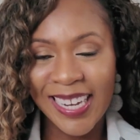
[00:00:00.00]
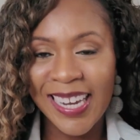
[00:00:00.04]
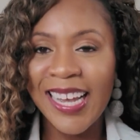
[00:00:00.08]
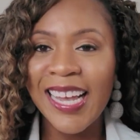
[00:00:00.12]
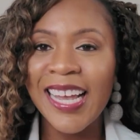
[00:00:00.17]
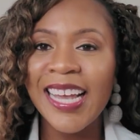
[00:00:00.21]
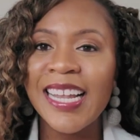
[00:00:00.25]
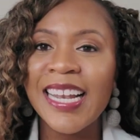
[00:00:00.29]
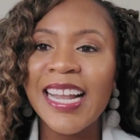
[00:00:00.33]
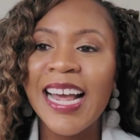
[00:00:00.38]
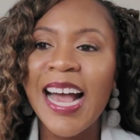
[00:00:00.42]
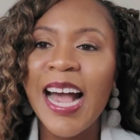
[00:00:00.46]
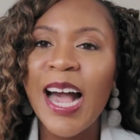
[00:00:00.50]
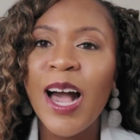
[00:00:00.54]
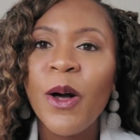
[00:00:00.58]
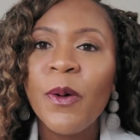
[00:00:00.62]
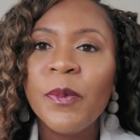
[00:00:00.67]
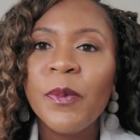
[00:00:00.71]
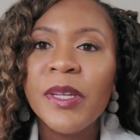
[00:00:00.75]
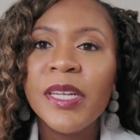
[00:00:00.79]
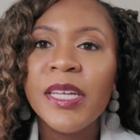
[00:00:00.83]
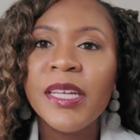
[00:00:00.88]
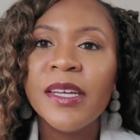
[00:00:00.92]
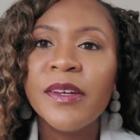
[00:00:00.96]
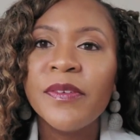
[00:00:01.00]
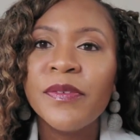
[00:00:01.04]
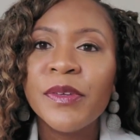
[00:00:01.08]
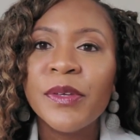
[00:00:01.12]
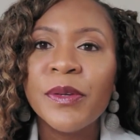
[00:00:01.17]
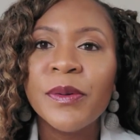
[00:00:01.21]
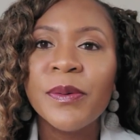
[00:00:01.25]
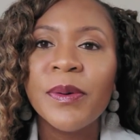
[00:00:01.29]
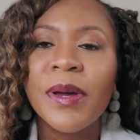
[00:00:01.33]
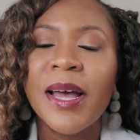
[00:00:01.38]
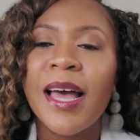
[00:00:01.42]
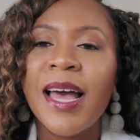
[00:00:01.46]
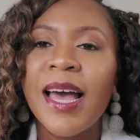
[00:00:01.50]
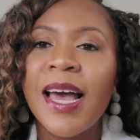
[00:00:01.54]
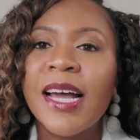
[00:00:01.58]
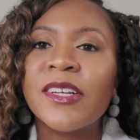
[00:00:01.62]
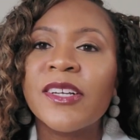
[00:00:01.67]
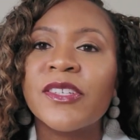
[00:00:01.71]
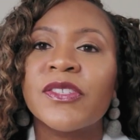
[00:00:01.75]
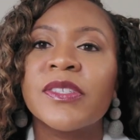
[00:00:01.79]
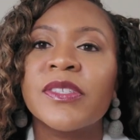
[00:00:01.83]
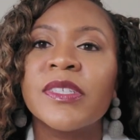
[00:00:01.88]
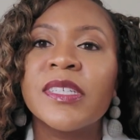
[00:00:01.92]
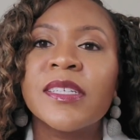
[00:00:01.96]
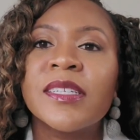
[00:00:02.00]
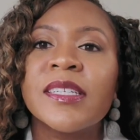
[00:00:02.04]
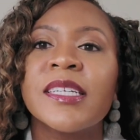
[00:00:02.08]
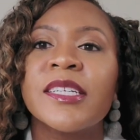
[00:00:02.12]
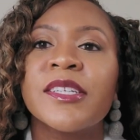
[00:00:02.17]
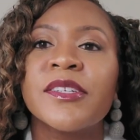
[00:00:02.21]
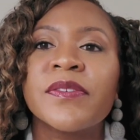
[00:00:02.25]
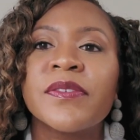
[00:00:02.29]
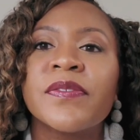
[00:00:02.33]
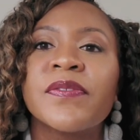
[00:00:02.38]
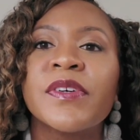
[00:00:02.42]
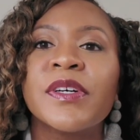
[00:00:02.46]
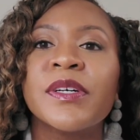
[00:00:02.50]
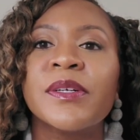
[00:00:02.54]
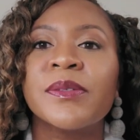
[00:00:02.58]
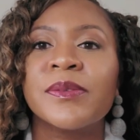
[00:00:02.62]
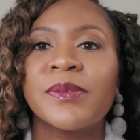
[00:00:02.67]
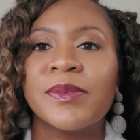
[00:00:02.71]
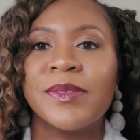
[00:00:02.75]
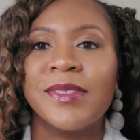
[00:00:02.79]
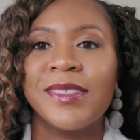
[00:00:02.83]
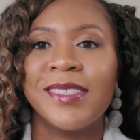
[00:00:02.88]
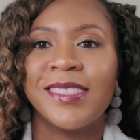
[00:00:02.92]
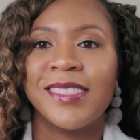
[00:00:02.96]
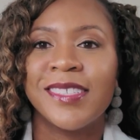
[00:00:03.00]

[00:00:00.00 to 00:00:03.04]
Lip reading: And how many of you actually clean your phones?